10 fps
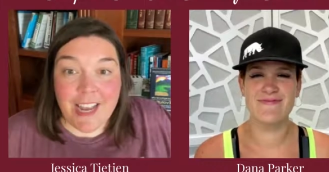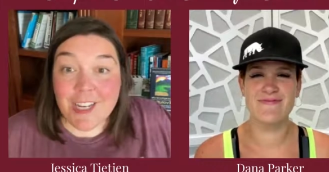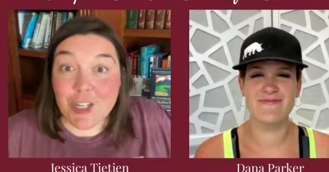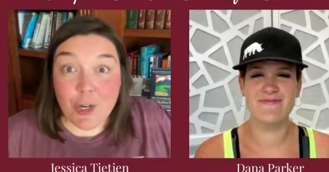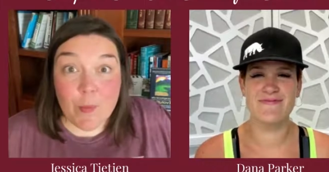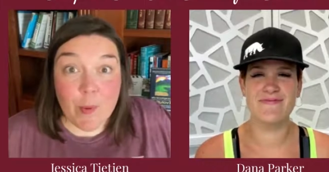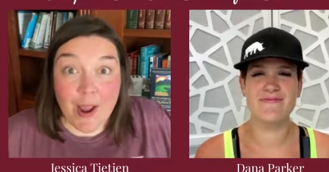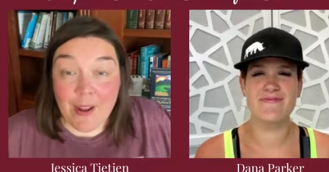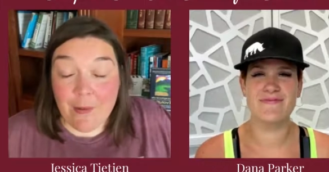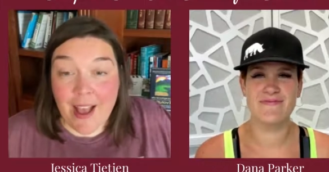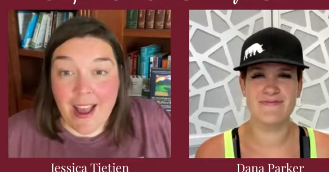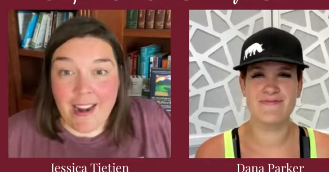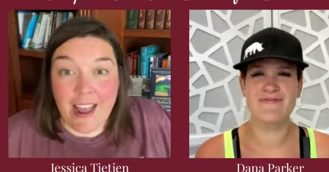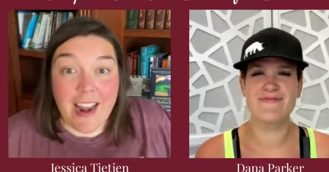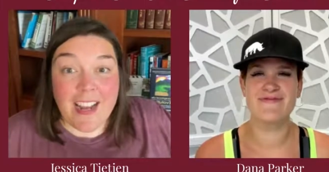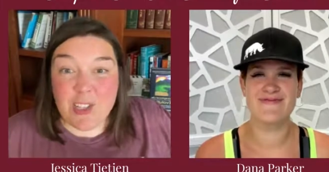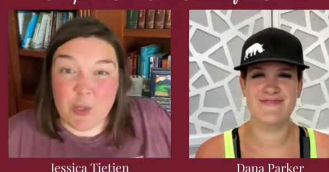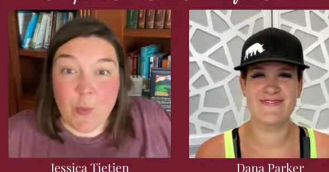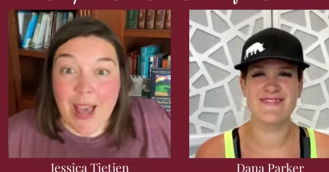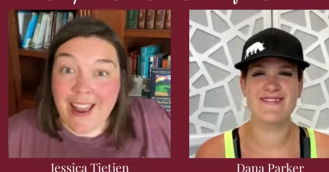Speaker 1: I turn bright red and I
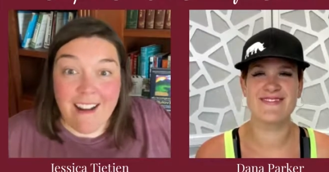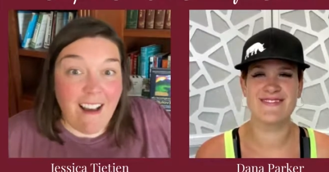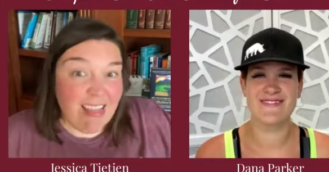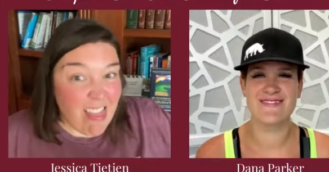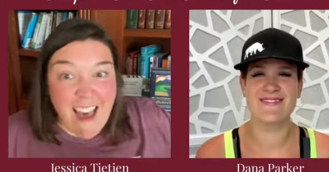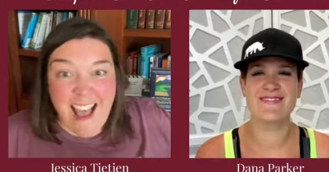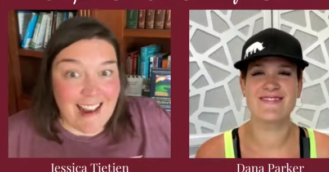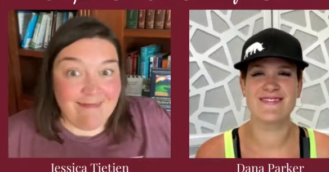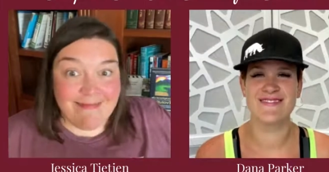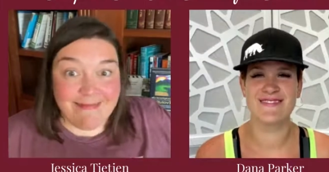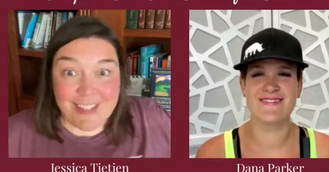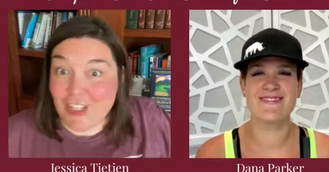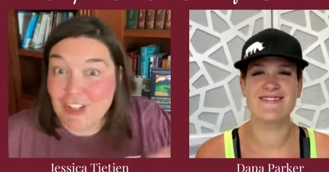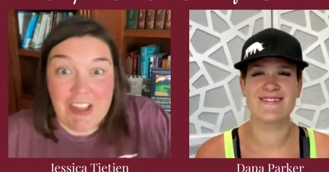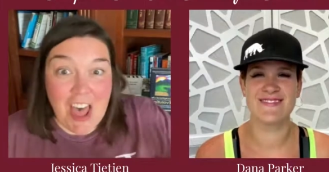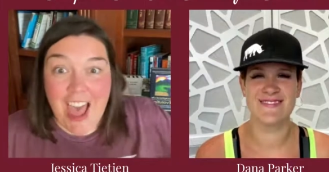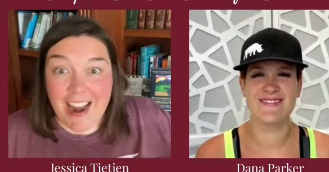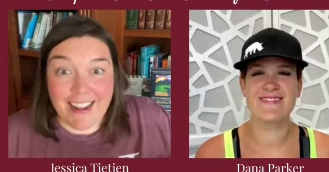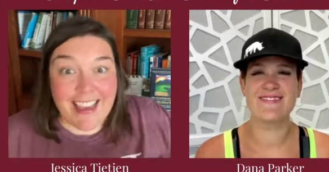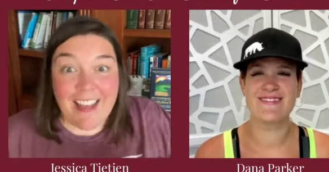sweat a lot, just a
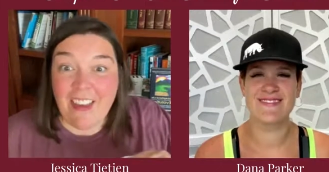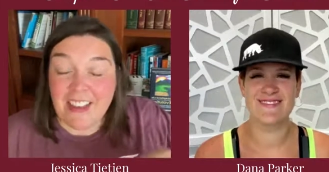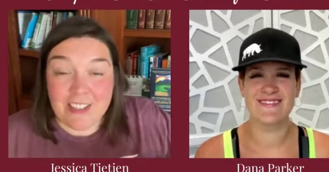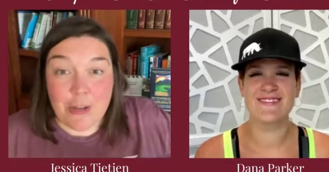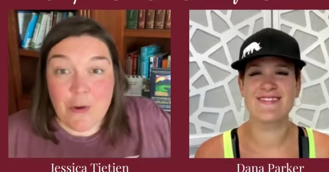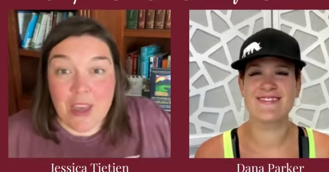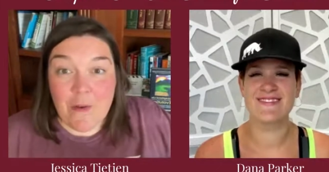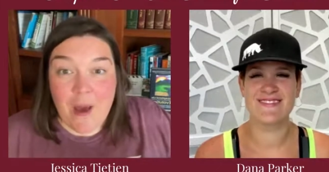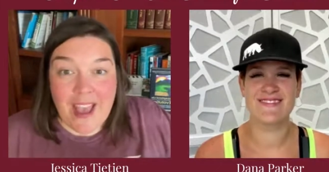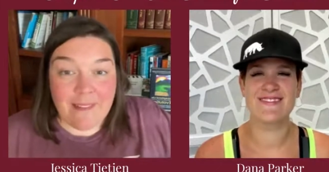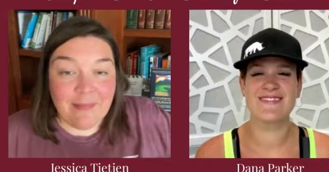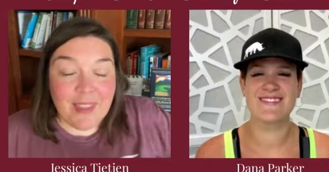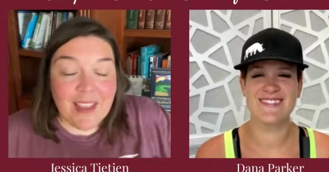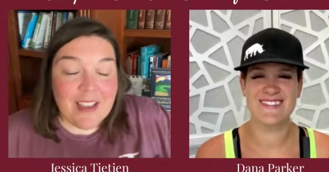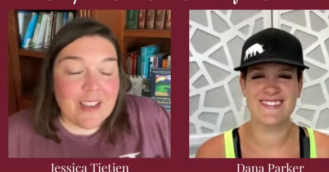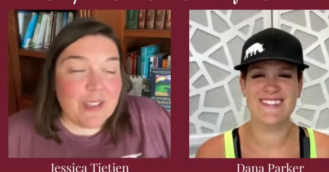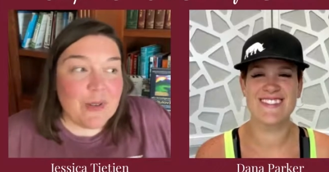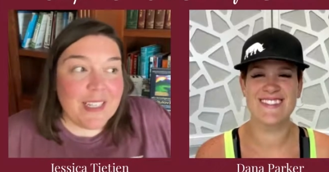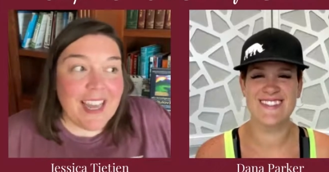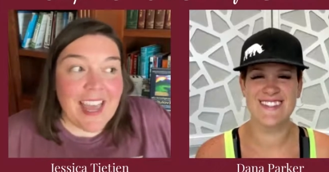lot. I get like soaking wet.
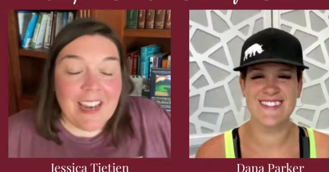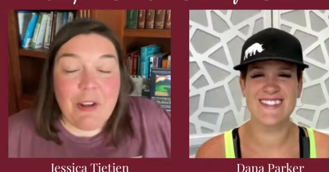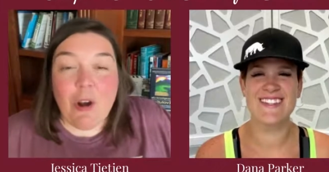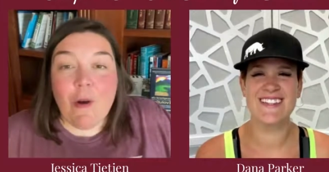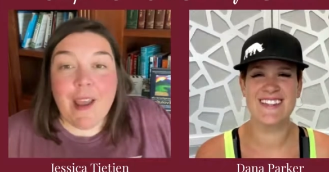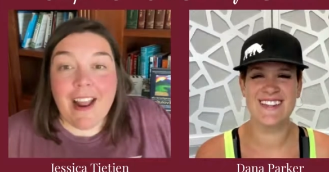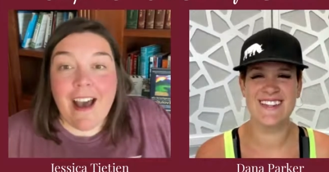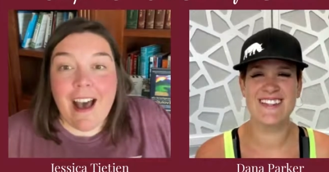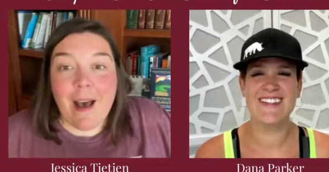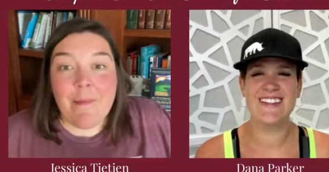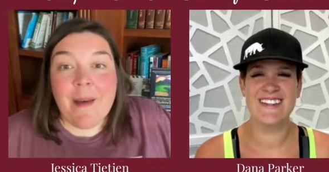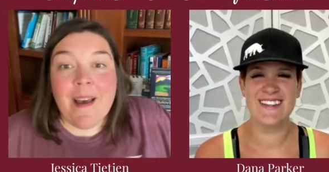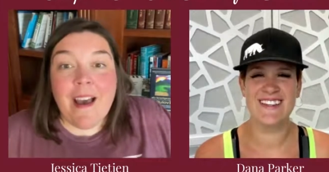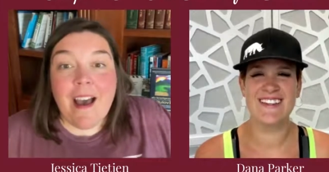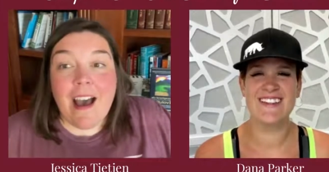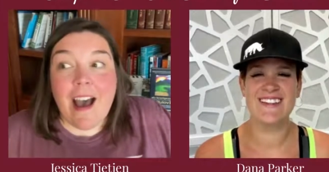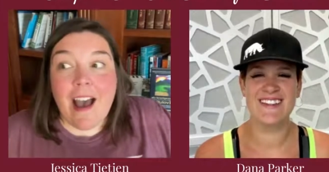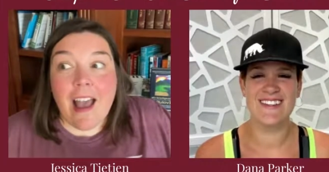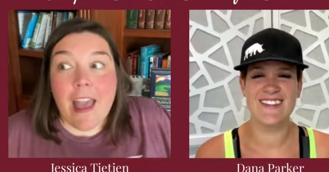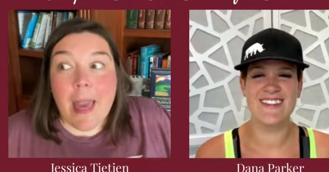So as a kid growing up,
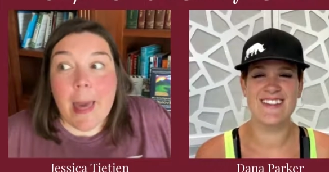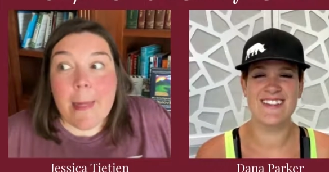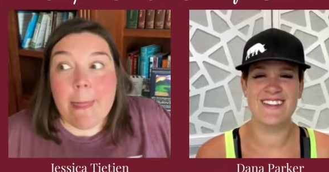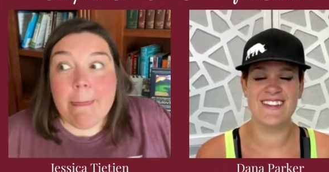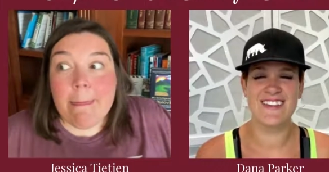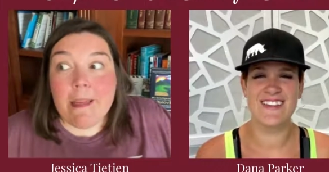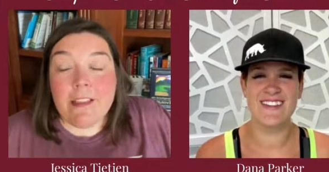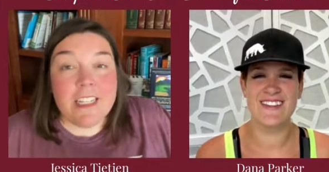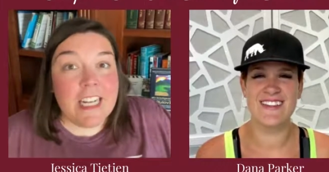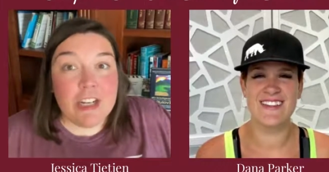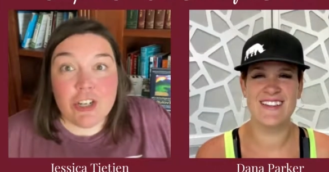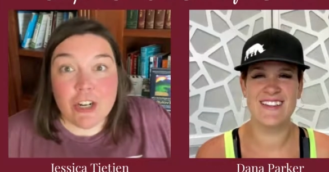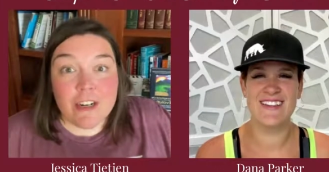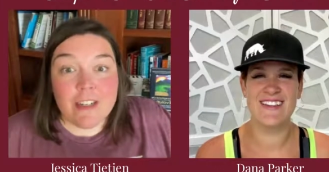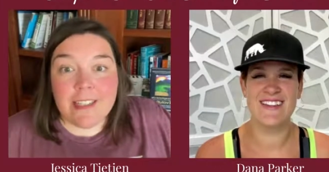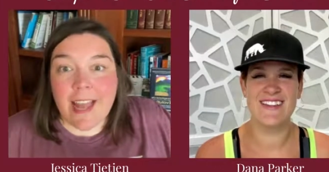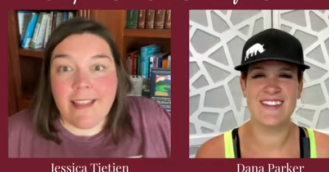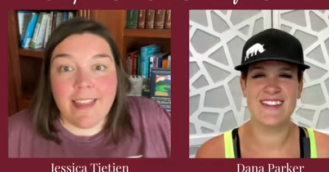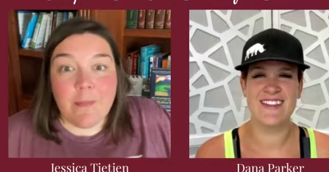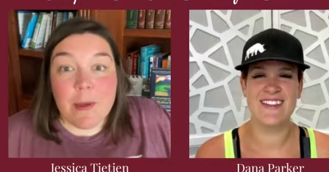I, the teachers
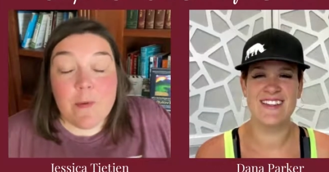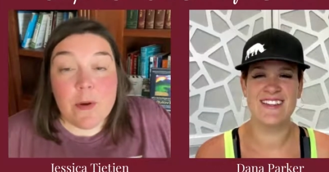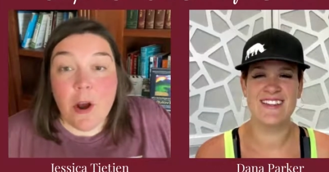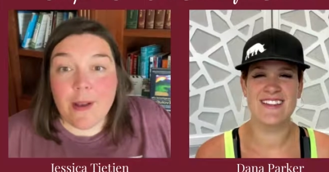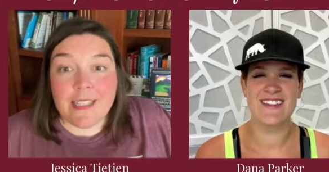and like people would always